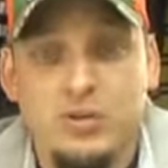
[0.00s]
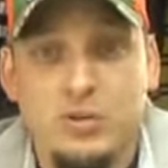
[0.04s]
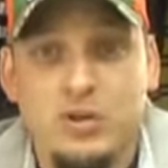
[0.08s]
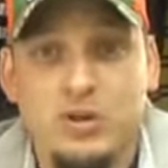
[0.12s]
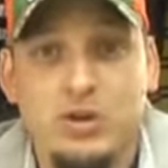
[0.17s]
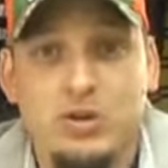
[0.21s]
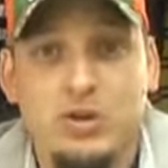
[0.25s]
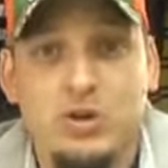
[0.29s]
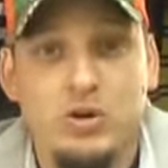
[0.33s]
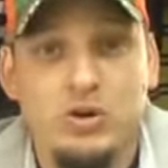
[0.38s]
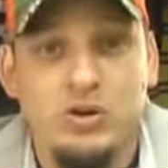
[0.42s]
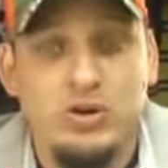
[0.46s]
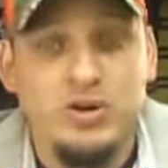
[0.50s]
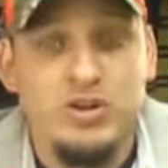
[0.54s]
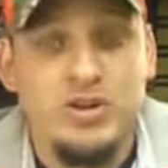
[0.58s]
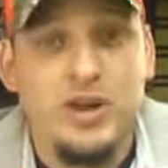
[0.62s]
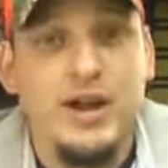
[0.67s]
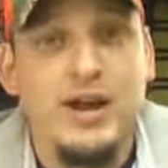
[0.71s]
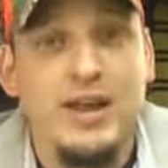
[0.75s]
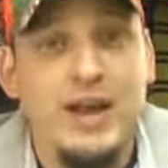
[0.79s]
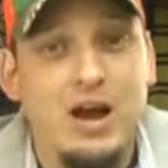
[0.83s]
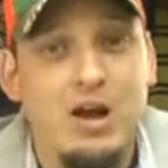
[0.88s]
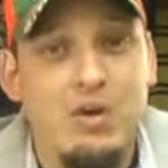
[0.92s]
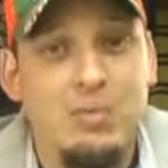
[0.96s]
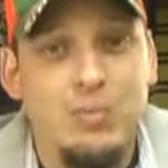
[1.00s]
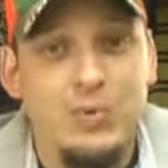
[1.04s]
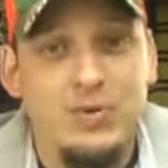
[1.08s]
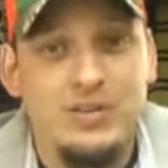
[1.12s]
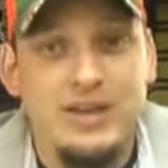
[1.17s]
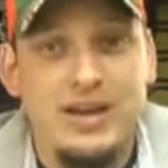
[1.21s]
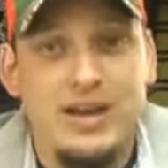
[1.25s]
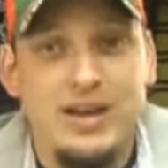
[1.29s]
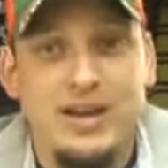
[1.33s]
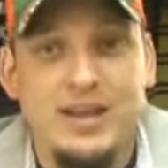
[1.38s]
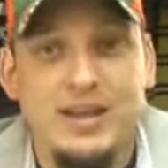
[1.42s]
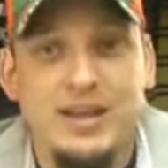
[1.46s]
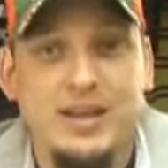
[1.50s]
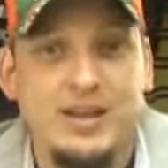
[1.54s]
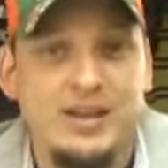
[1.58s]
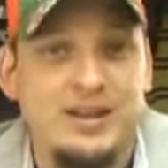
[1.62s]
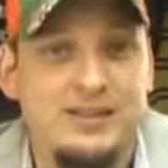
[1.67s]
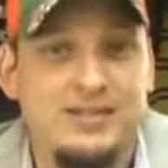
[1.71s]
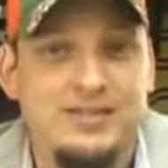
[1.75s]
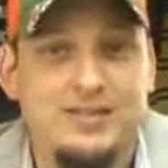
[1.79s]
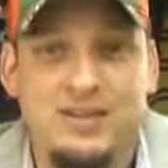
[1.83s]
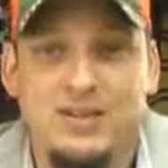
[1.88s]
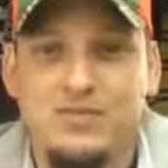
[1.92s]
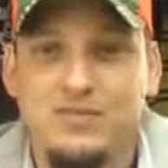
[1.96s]
When you go to checkout, put that in,
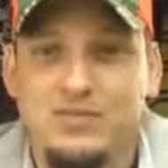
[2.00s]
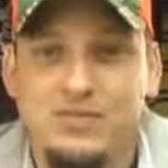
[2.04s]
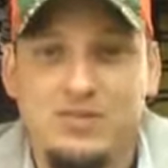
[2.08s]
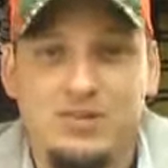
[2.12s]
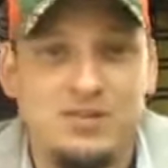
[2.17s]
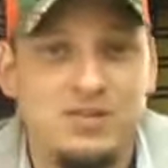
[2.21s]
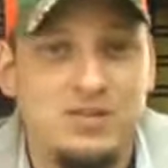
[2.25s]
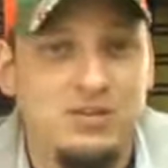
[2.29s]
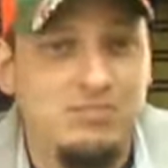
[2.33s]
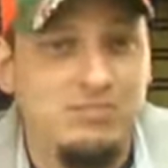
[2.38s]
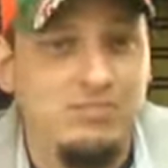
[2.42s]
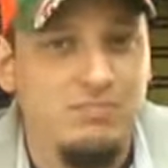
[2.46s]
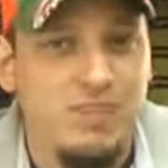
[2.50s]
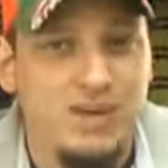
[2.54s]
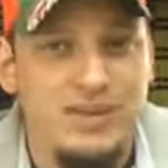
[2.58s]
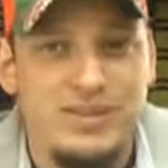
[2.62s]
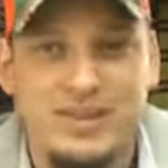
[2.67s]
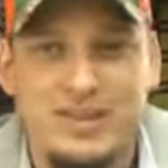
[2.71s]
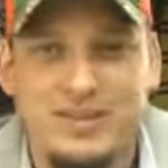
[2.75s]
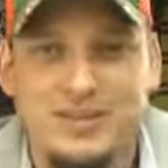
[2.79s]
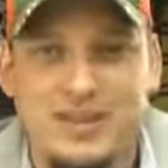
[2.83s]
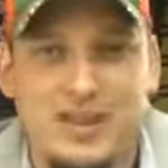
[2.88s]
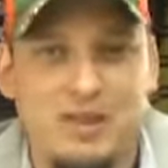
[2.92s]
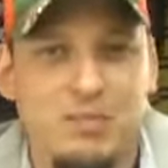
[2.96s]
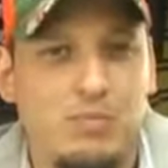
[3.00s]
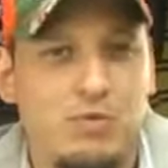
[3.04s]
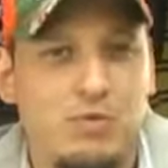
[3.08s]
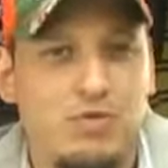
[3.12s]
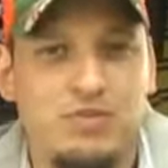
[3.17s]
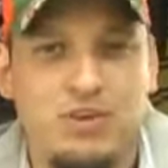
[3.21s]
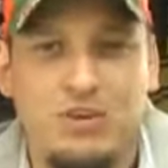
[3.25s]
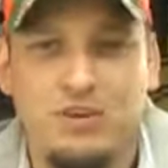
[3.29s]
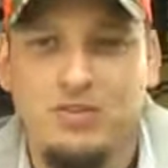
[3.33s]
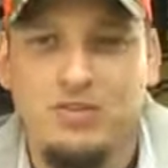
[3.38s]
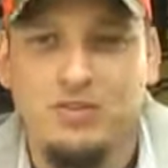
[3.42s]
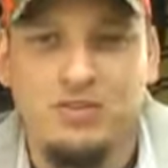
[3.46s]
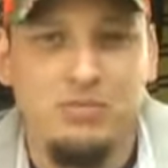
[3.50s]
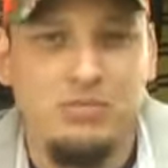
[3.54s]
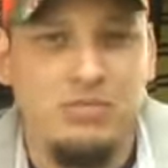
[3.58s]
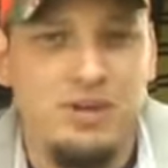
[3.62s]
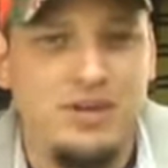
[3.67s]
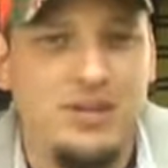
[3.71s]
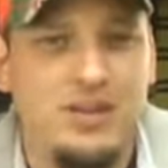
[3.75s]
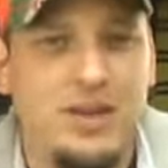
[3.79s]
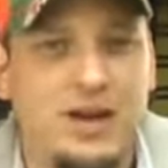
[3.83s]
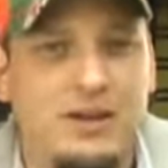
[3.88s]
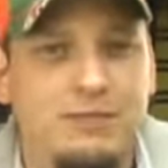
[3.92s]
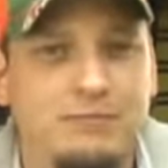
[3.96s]
and it saves you some, I think, 10% or something
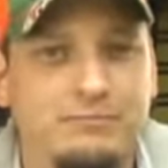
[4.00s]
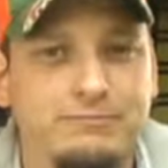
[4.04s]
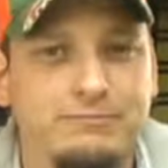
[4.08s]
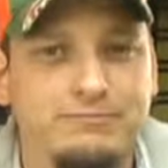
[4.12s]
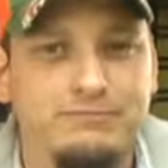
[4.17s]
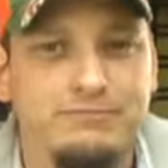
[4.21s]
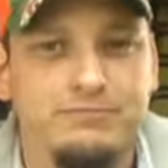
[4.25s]
like that,